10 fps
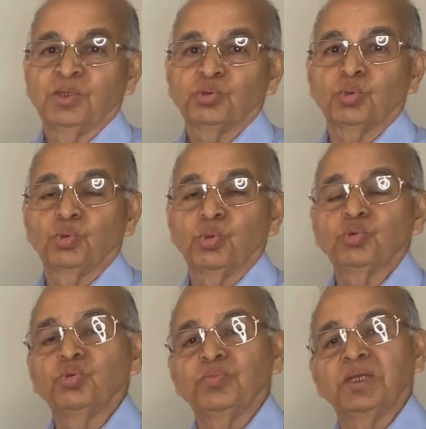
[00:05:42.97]
So those
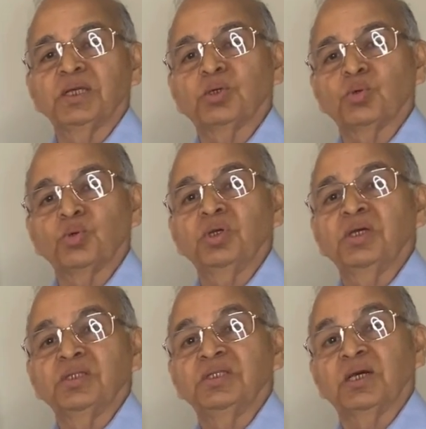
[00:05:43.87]
who make road,
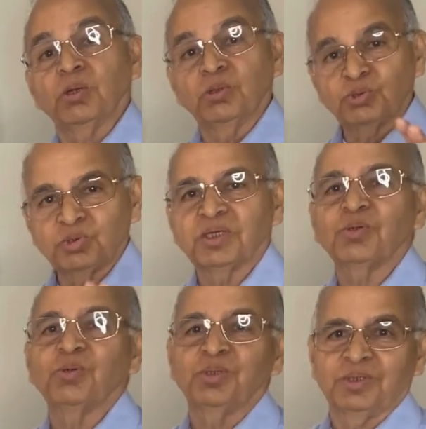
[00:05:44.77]
they are also
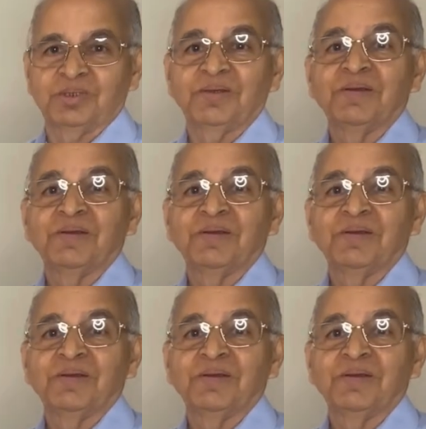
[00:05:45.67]
stakeholders.